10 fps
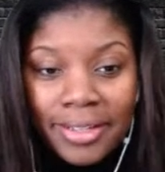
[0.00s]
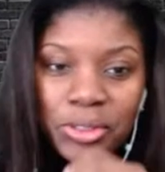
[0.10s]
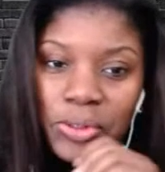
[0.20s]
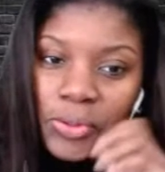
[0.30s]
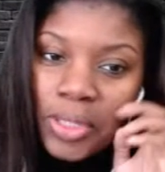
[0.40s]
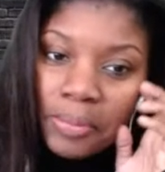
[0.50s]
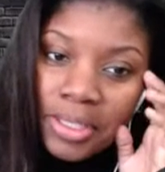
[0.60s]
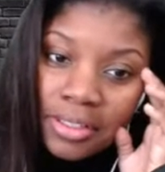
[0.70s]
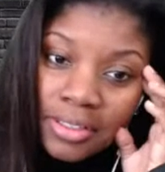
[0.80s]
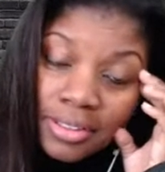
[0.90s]
So I
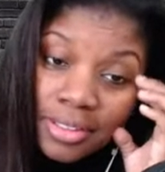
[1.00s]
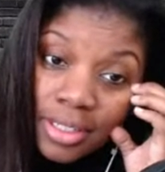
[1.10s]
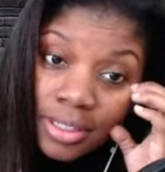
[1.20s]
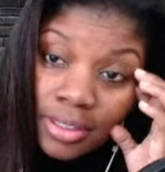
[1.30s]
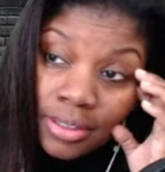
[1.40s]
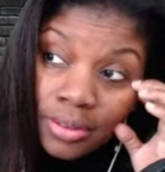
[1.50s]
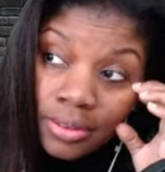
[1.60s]
mean, it's yeah.